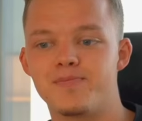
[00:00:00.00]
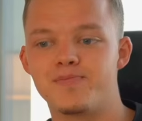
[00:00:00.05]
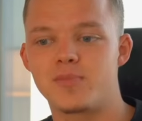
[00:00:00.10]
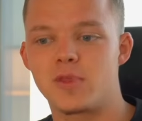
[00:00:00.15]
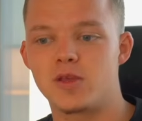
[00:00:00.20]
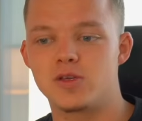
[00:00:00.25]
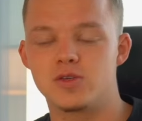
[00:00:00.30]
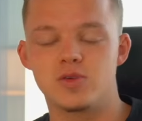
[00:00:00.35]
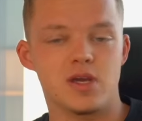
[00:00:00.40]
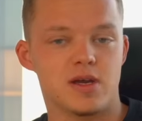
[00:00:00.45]

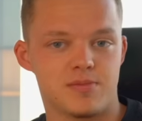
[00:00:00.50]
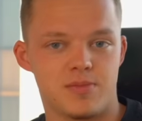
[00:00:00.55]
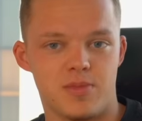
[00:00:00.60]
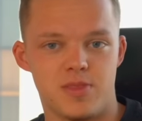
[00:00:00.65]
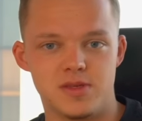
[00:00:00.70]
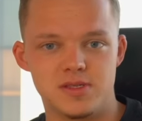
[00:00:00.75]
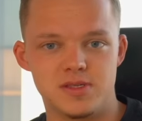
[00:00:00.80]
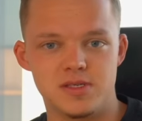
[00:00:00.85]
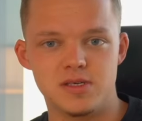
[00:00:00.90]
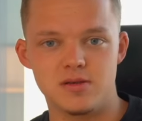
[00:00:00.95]
So yeah,
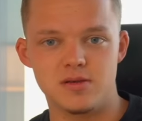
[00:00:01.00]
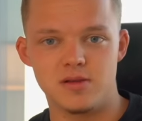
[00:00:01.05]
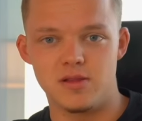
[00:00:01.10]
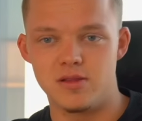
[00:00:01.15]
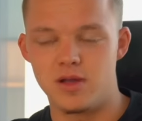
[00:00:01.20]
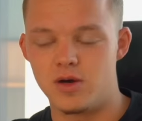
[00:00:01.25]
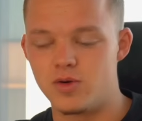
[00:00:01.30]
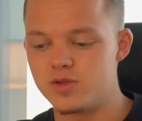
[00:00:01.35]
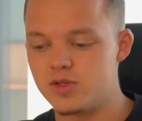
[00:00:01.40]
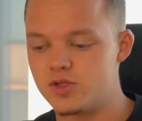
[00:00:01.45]
this year
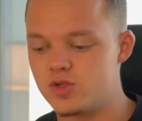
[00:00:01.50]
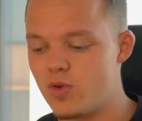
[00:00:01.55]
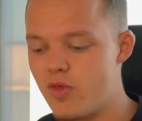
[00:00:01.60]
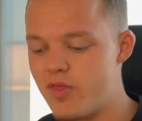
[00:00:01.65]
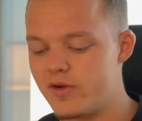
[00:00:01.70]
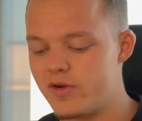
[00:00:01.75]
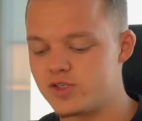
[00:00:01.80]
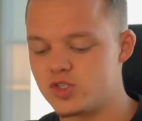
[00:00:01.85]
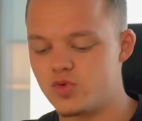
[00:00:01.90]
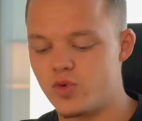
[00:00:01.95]
alone in
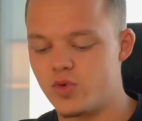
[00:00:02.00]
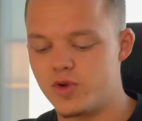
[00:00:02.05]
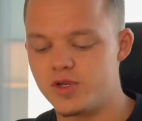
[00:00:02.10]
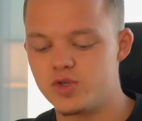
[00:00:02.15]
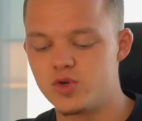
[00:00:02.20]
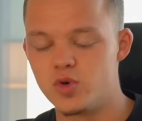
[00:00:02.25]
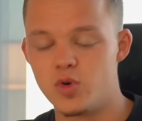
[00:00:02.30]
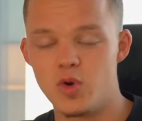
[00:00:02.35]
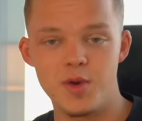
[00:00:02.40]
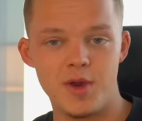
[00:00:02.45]

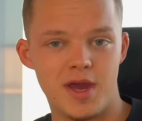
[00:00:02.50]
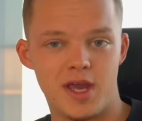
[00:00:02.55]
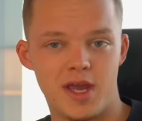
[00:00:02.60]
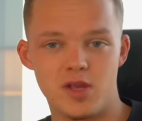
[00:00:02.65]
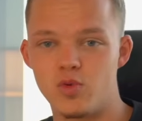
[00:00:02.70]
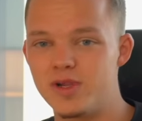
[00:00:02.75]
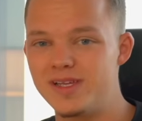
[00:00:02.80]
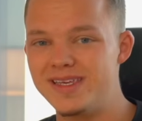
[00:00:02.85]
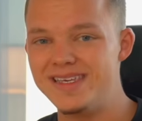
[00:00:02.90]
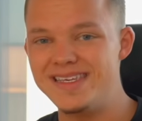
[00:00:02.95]
2022, it
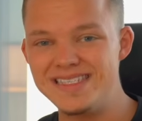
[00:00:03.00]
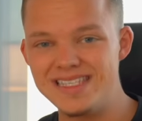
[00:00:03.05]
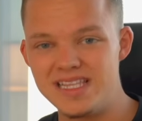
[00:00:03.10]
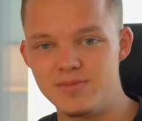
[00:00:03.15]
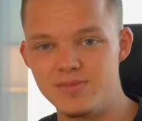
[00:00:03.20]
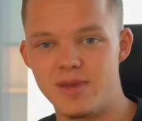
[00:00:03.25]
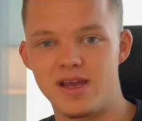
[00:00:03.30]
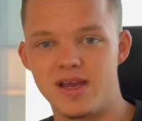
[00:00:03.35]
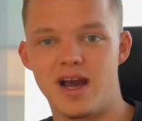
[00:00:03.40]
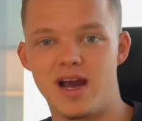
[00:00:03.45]
will easily
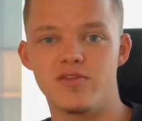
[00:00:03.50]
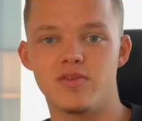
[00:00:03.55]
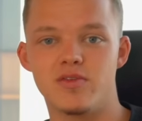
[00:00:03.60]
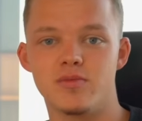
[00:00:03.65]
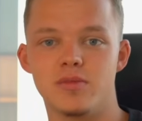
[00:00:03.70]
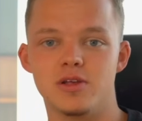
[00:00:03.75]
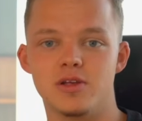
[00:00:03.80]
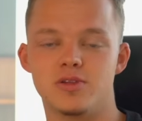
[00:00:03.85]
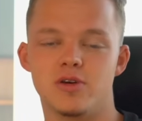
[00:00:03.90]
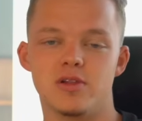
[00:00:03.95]
make
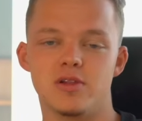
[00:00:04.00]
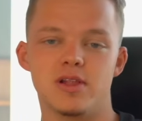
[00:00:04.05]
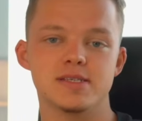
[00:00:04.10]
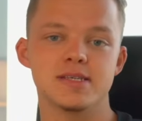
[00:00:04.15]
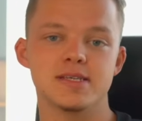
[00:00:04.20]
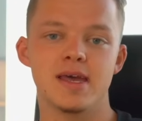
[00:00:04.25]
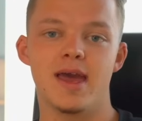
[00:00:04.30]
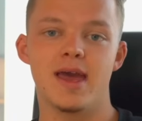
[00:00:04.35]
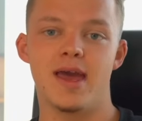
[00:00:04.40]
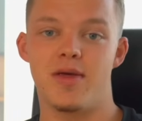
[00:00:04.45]
$500,000,
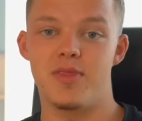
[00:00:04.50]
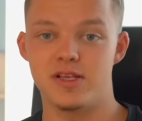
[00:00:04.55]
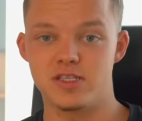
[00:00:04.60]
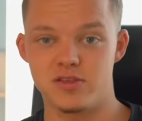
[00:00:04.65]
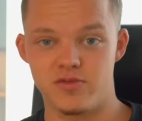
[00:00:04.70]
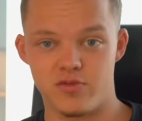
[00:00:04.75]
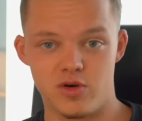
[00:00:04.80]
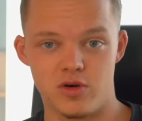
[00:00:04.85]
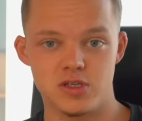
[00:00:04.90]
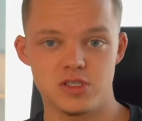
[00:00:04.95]
and that's
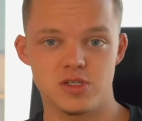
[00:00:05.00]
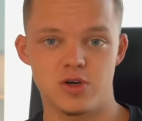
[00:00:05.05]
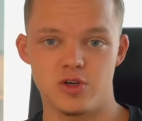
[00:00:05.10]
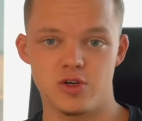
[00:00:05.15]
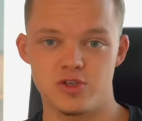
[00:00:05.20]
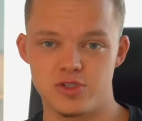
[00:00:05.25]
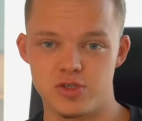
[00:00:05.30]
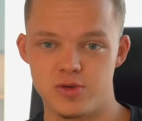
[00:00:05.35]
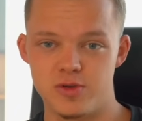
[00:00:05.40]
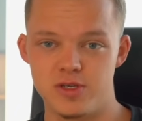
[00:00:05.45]
of course
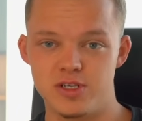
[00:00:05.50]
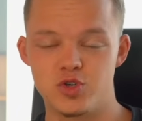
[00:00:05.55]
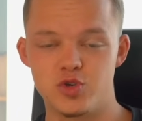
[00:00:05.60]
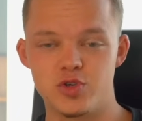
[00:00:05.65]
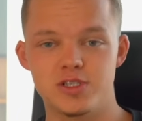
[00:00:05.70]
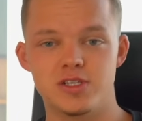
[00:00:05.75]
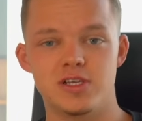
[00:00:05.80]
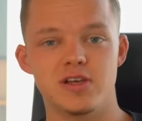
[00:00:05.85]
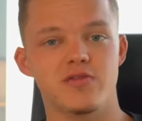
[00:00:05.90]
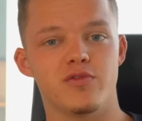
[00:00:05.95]
also
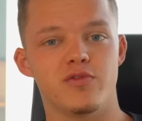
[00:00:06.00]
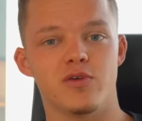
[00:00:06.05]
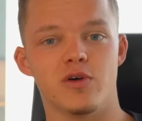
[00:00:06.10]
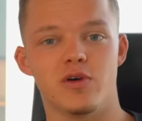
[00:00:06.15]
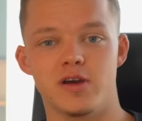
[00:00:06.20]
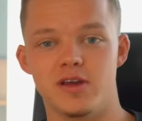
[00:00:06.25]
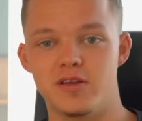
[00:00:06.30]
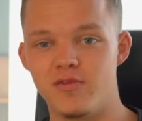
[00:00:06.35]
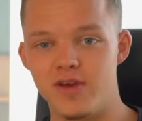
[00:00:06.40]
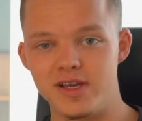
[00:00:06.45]
interesting
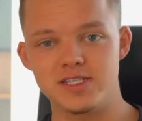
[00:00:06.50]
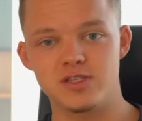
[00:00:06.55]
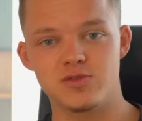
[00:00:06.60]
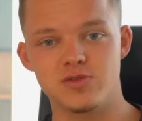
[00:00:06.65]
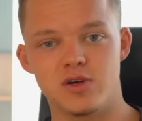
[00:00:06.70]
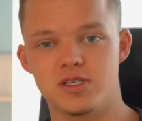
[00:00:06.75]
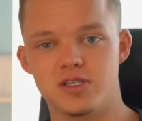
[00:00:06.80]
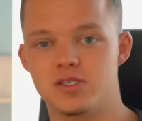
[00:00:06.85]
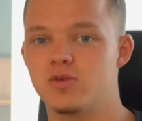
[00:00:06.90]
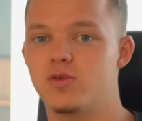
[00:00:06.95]
for
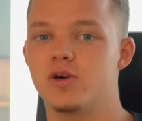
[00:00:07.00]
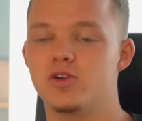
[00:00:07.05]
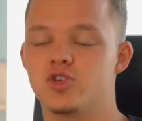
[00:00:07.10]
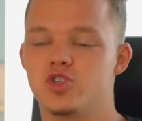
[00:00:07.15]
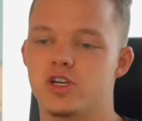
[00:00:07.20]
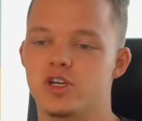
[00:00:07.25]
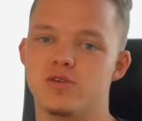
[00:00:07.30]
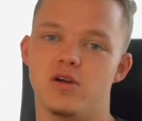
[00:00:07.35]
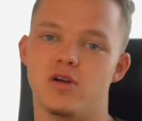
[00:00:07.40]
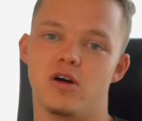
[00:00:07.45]
investors or in
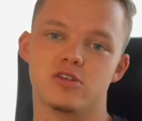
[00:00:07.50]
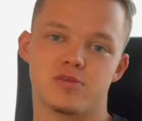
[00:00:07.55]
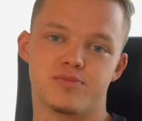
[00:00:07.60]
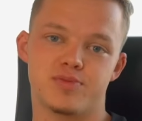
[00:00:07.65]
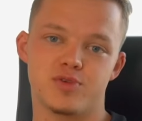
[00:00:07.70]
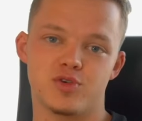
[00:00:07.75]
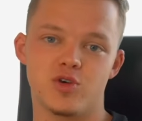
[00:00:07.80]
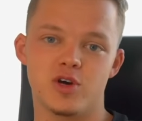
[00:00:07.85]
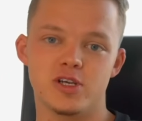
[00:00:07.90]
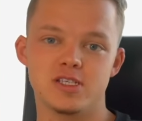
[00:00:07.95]
general
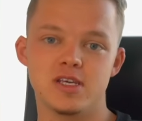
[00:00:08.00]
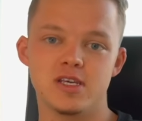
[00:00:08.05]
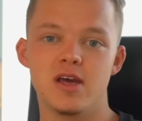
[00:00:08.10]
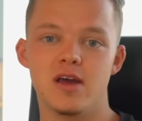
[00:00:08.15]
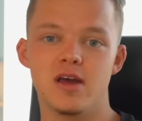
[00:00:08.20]
entrepreneurs